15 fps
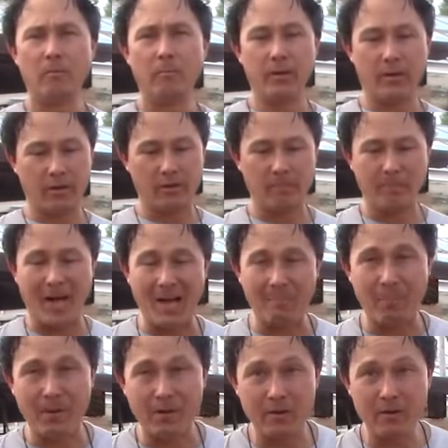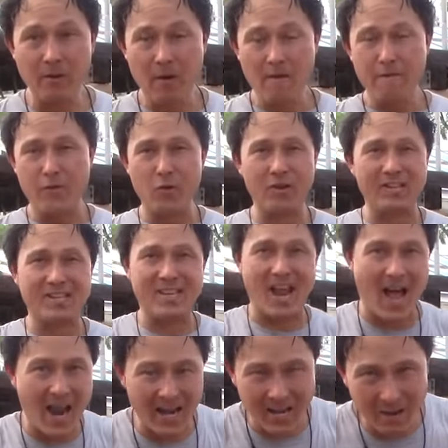Because in my opinion, food is
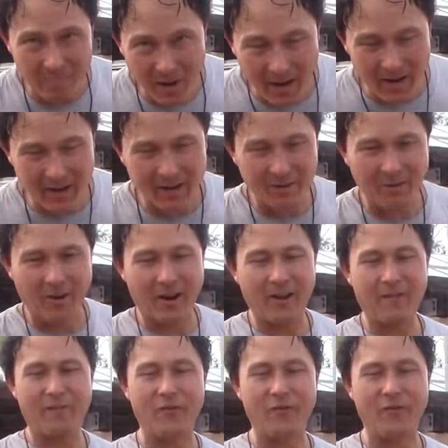not a commodity, right?